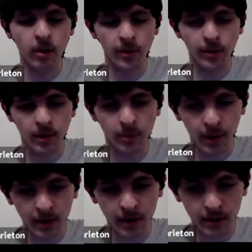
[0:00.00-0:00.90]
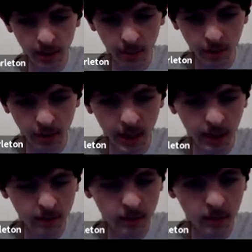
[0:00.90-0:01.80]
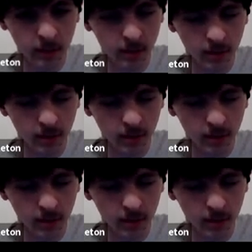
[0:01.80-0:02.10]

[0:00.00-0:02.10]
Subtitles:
figure out whether the button is up or down.